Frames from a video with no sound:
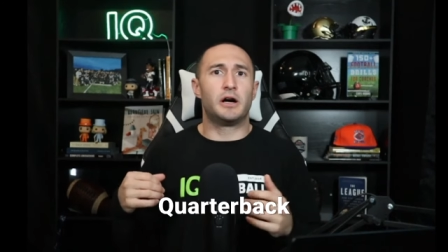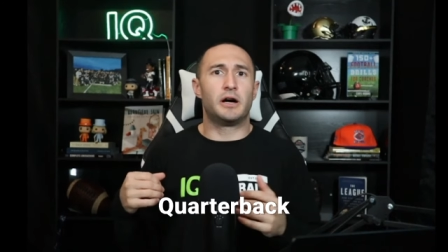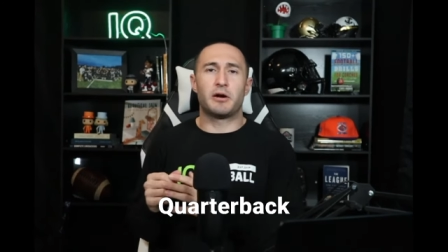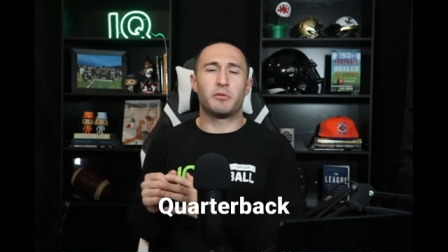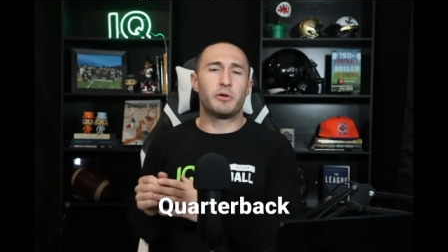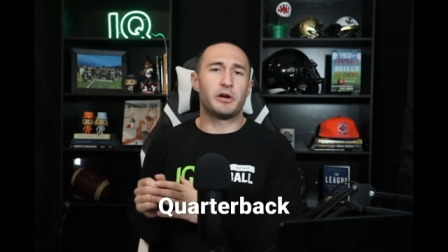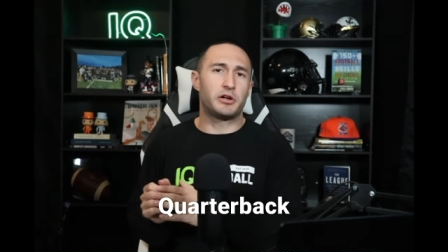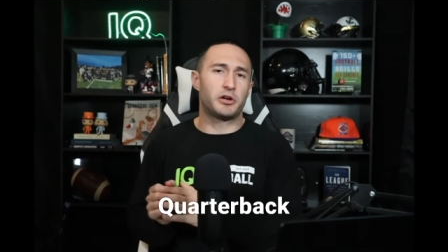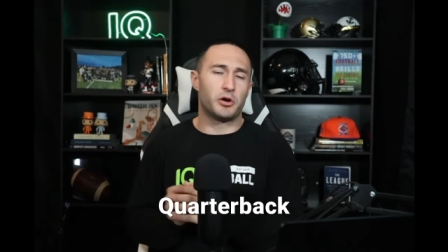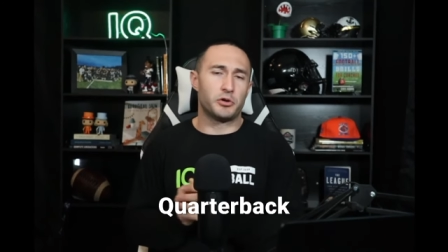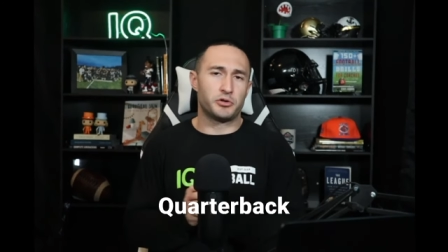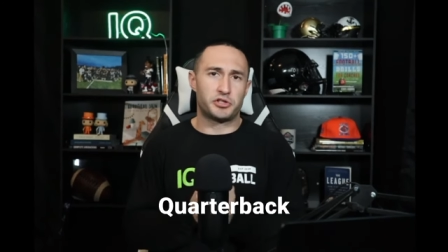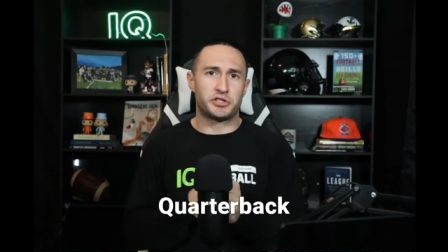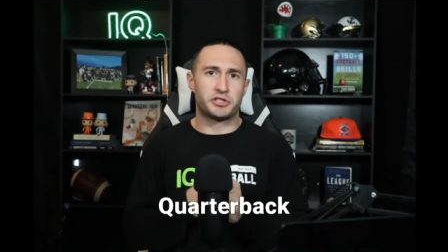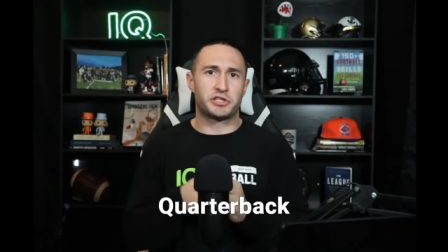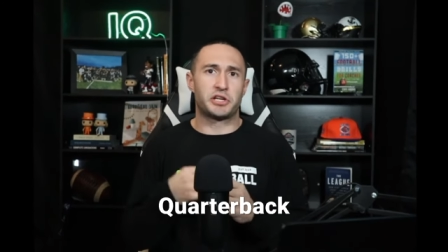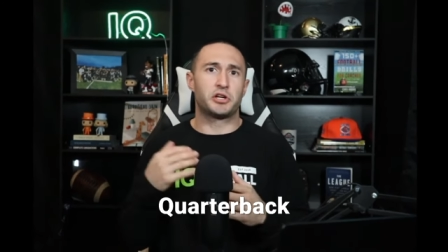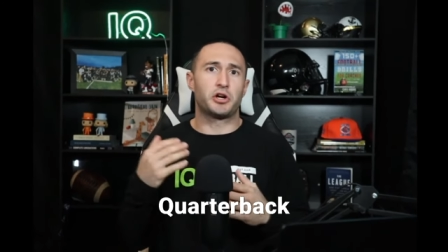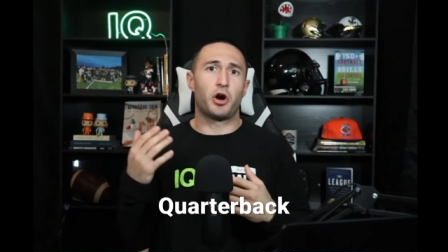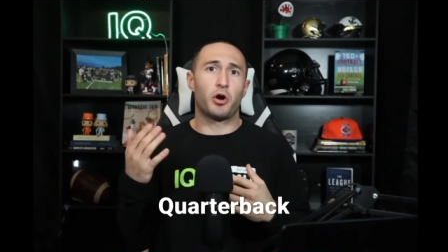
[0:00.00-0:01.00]
That way
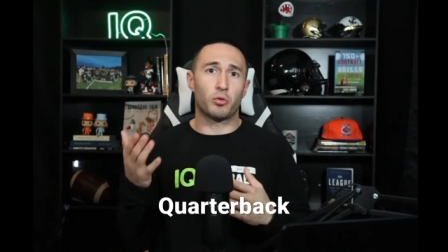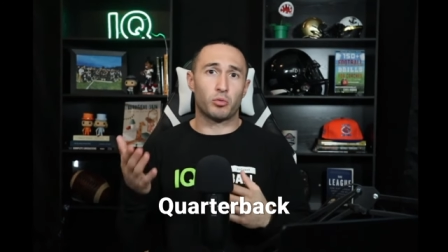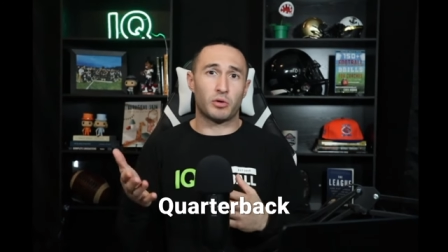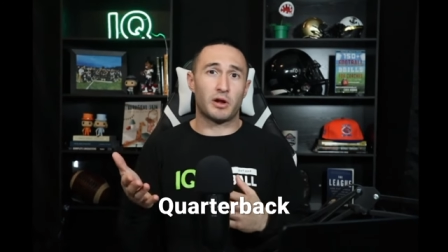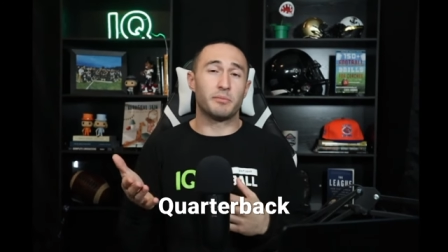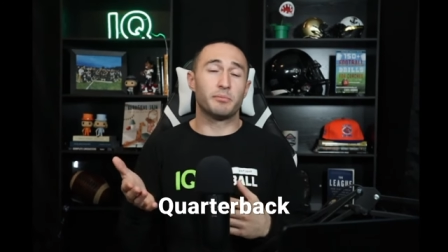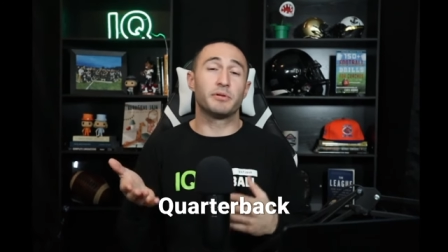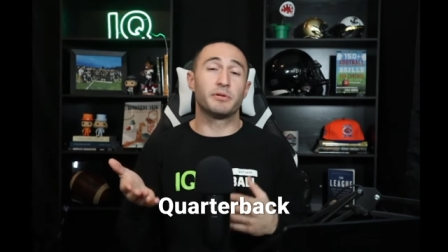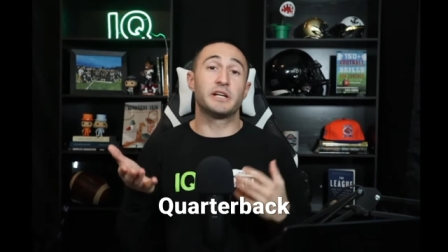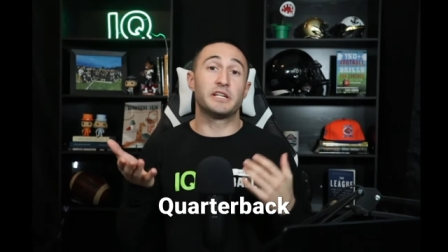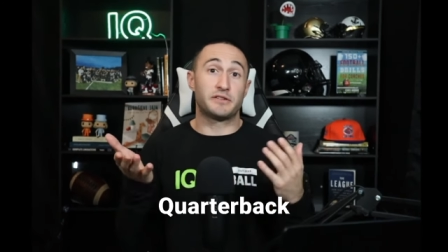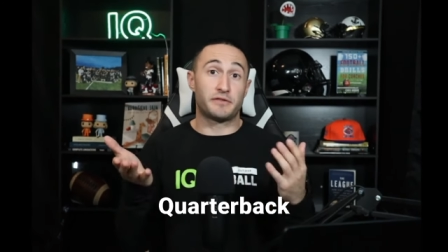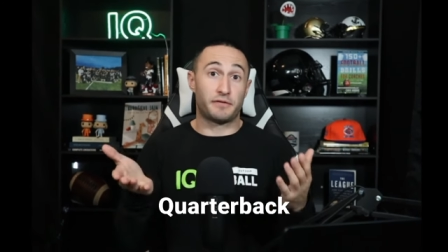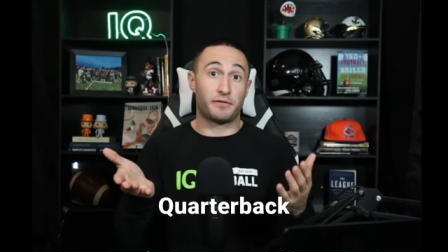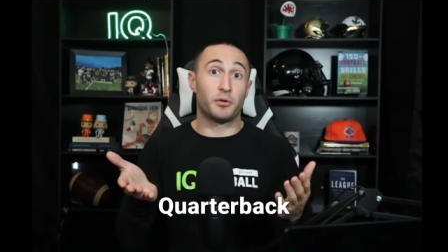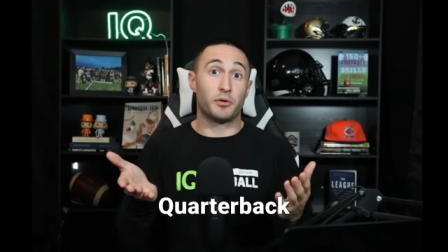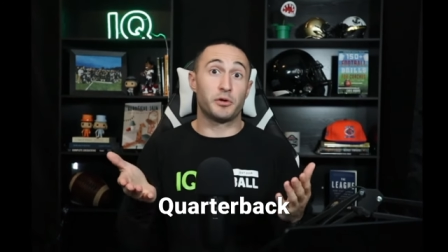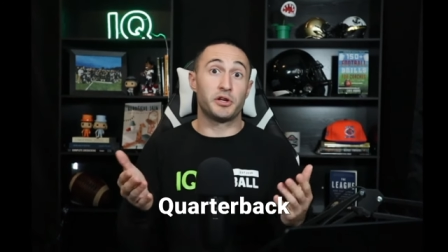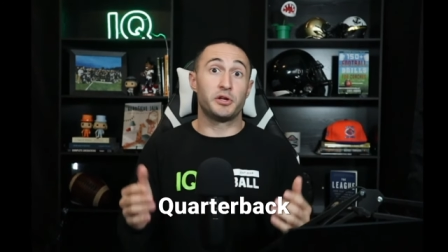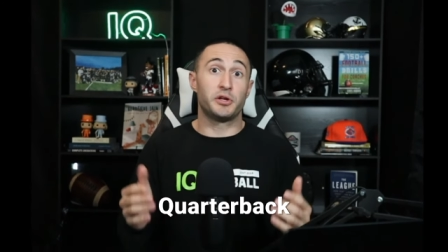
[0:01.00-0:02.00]
coaches can call run plays
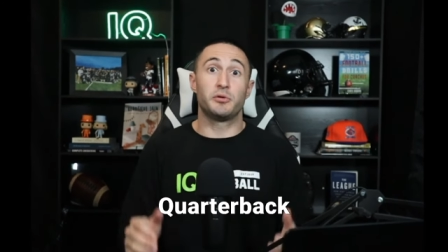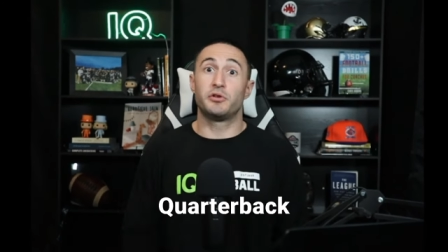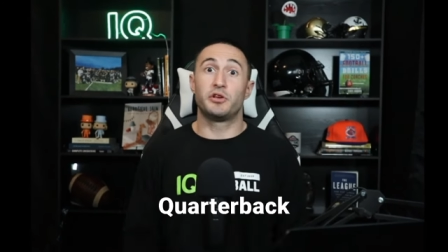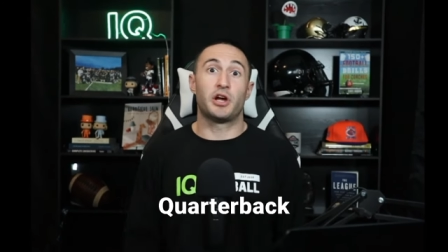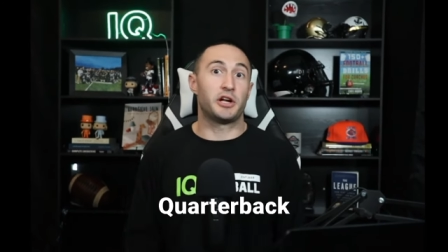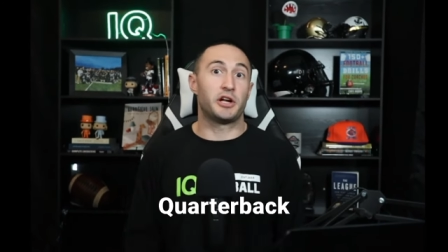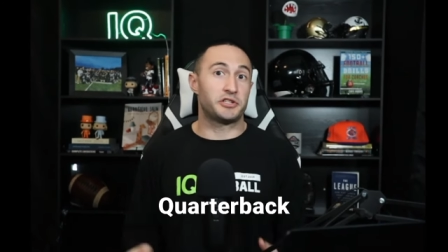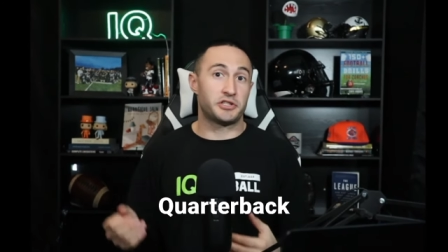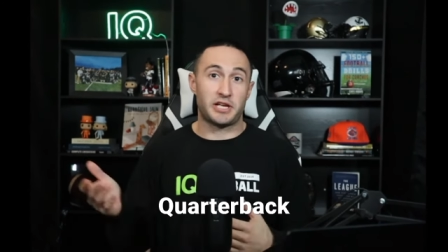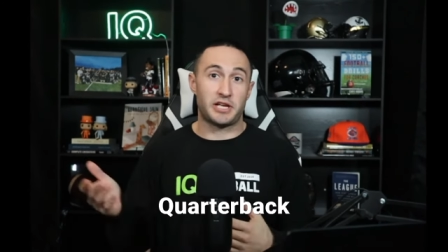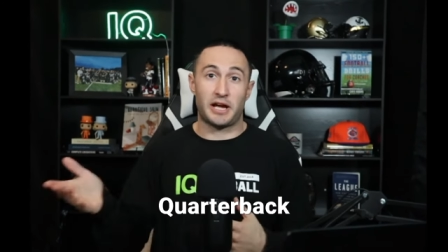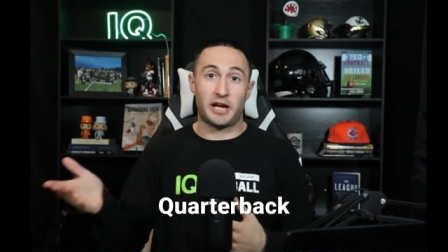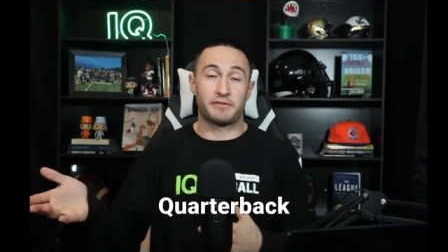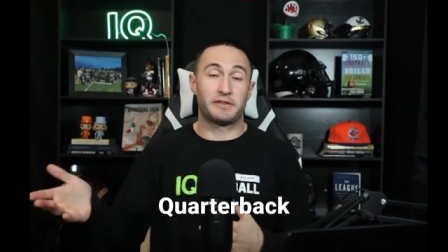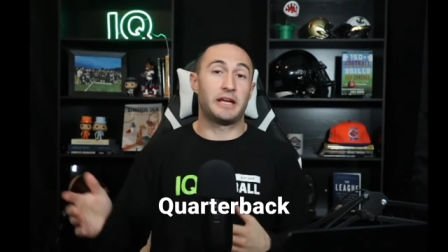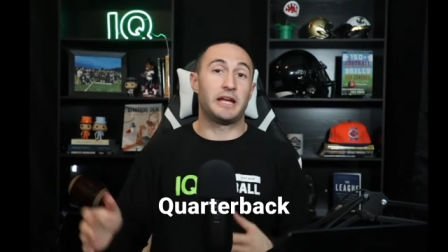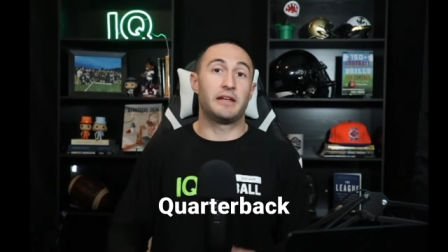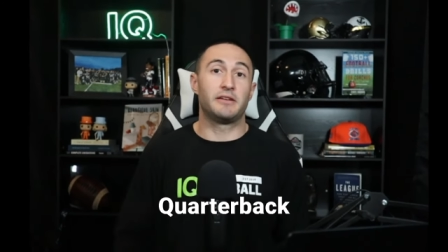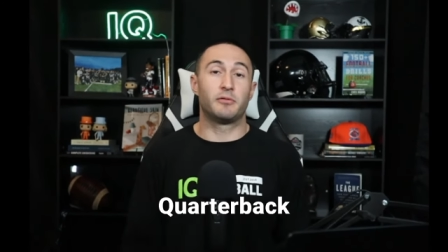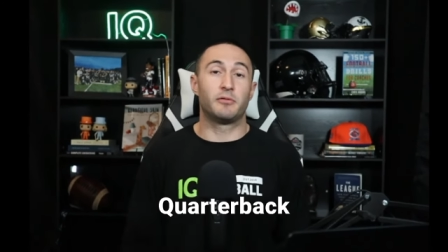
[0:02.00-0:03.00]
for you and not just have
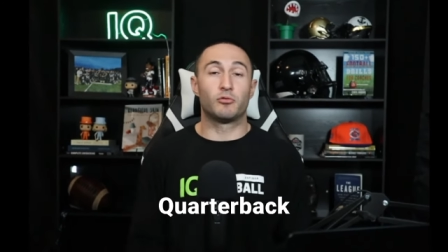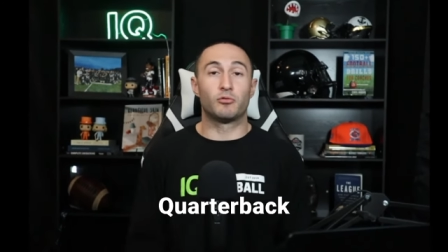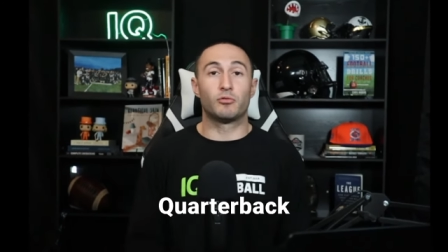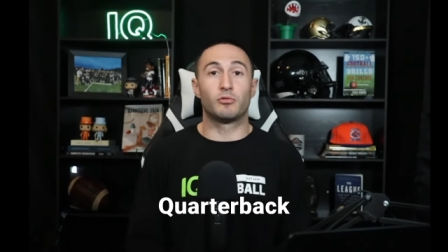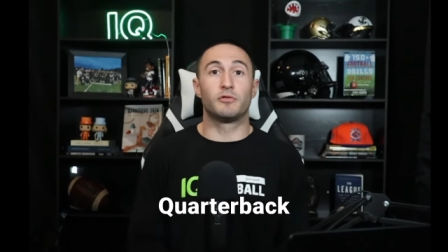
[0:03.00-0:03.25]
to hand